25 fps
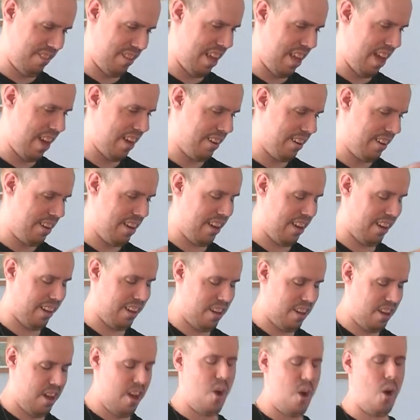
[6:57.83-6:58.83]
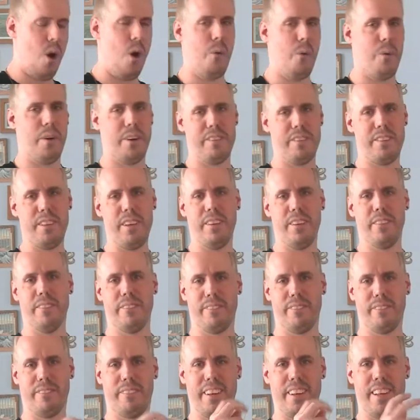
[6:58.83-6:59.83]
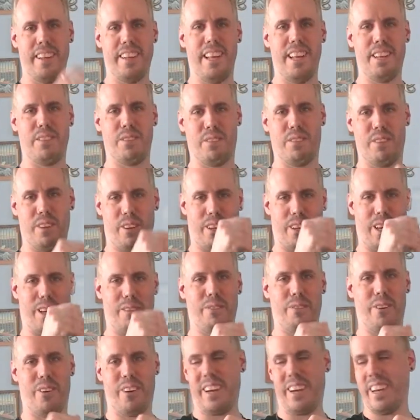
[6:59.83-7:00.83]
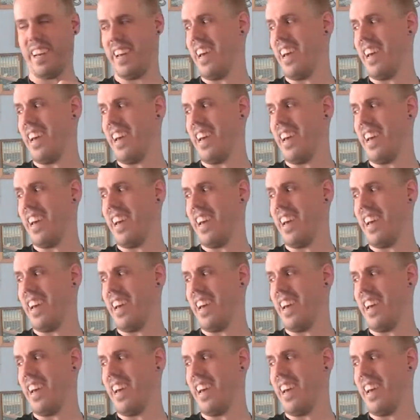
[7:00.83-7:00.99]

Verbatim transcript: Yeah, here. Oh, see? This is looking for